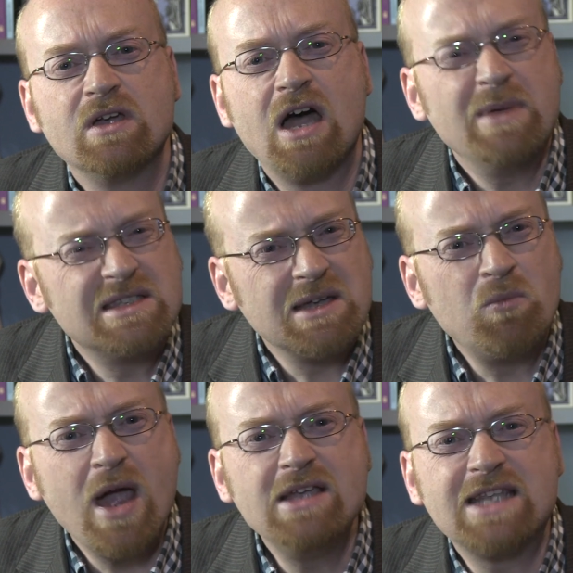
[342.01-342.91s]
Um, in
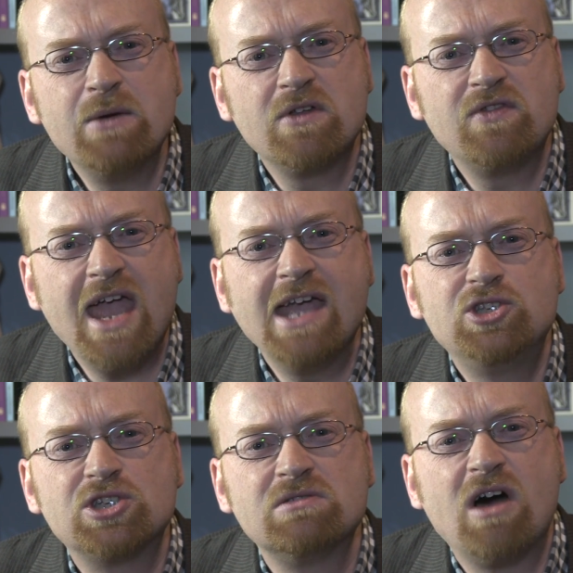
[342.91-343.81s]
some ways, they were the
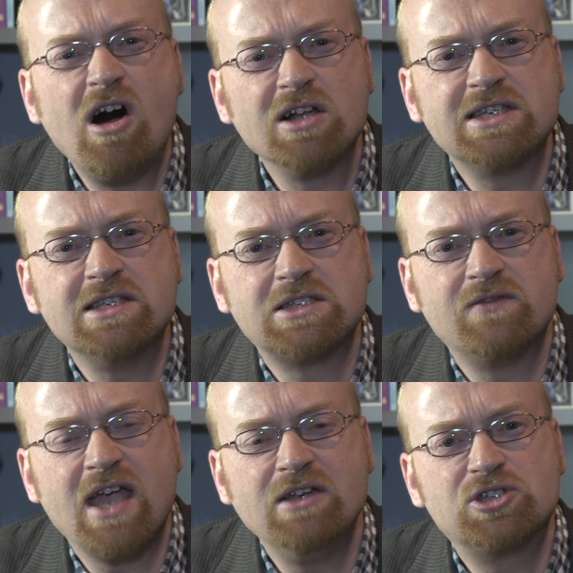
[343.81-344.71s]
ancient artists
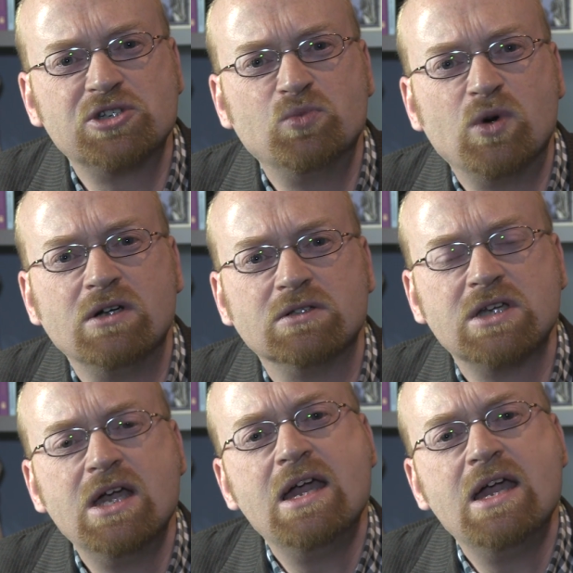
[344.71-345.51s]
of the ancient world.